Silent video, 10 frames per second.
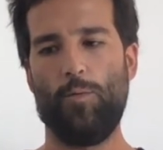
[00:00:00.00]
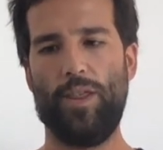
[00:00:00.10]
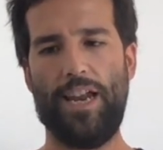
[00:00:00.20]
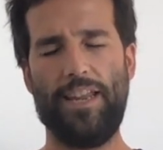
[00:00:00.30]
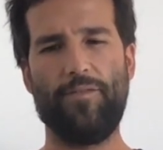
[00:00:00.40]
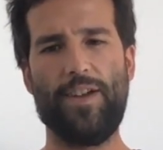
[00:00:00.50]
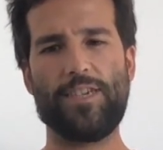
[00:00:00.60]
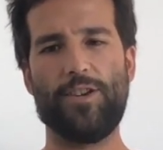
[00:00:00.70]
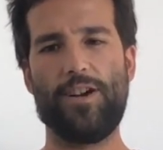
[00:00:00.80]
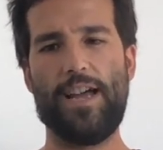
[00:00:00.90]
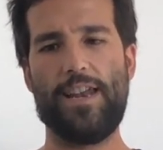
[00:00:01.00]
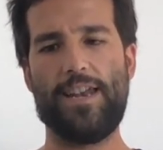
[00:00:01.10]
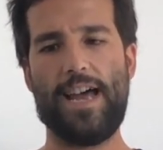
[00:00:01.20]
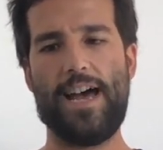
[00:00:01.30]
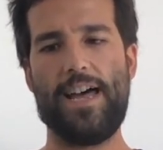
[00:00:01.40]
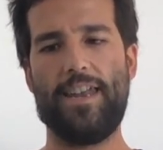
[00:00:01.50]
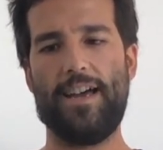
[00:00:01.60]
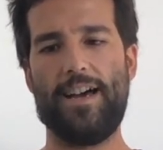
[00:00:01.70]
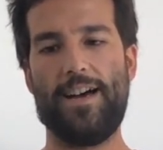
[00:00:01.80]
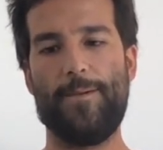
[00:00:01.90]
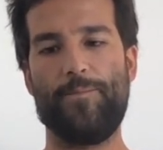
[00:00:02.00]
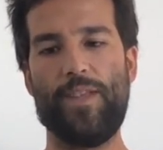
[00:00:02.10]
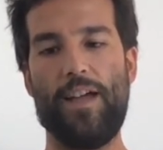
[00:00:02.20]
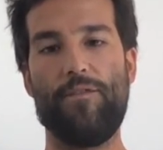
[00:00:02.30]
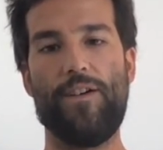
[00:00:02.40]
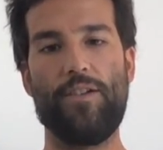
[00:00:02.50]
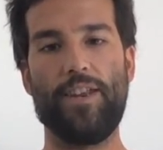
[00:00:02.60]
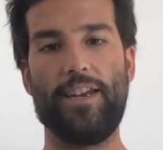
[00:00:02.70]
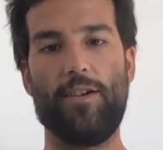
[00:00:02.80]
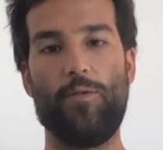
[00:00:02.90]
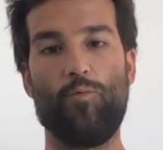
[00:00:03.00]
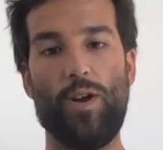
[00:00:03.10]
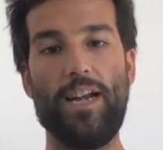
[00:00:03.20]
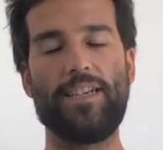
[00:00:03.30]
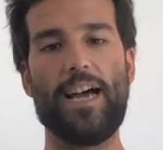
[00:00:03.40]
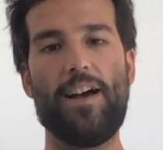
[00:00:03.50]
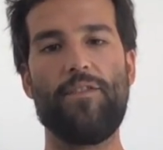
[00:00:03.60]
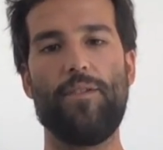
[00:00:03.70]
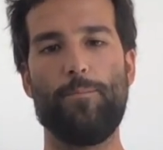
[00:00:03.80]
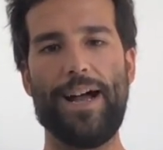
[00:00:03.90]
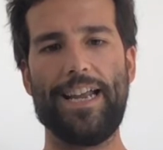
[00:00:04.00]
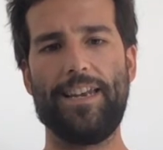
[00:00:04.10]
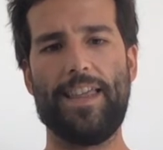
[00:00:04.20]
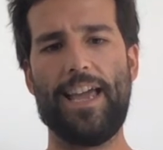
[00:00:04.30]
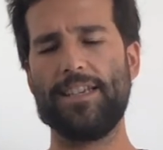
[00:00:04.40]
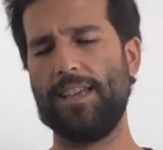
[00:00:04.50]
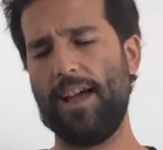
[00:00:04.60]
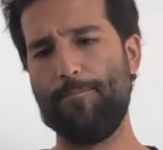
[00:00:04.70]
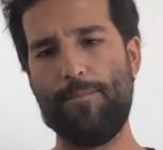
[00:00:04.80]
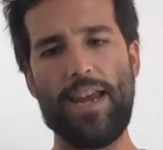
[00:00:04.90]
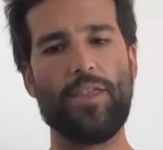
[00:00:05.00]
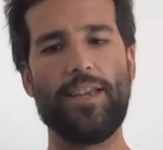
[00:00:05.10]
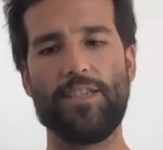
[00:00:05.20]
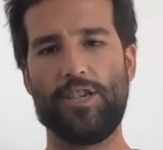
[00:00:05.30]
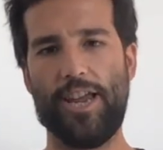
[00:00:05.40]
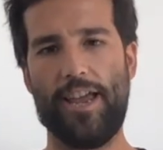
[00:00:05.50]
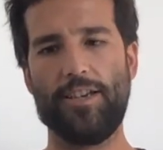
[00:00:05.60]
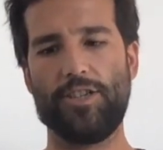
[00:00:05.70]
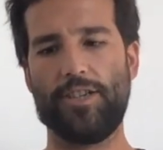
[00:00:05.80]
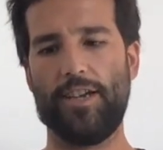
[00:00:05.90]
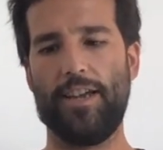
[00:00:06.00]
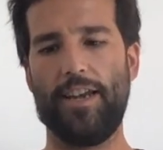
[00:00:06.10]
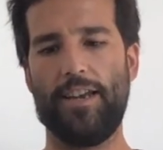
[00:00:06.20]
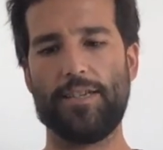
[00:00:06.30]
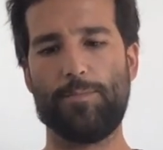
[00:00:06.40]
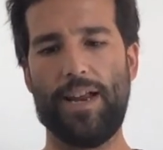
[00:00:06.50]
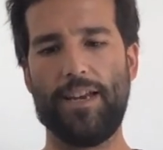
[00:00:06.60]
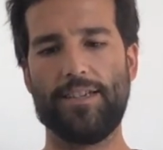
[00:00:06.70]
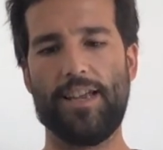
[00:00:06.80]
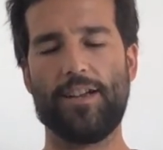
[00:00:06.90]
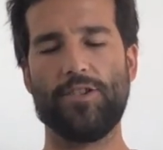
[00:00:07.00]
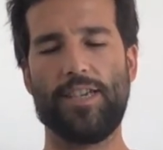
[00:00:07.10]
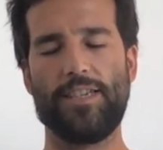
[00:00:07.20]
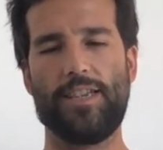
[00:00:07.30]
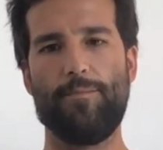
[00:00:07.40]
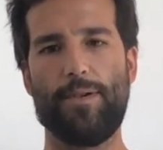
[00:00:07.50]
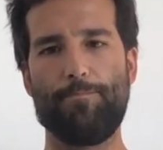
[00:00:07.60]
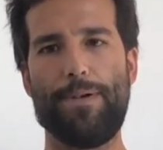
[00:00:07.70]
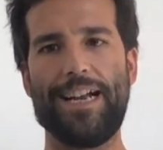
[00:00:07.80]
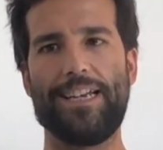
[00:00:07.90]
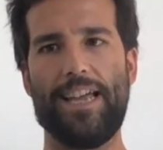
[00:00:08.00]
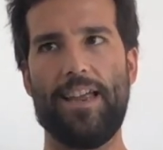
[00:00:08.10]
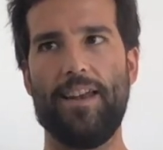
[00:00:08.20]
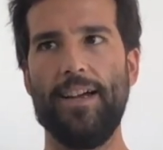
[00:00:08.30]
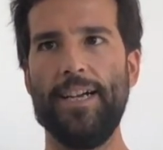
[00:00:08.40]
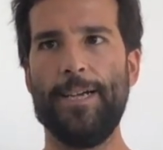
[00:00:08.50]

with a lead investor. And that I found it really tough back in the days. Many things changed in the Spanish ecosystem, but back then,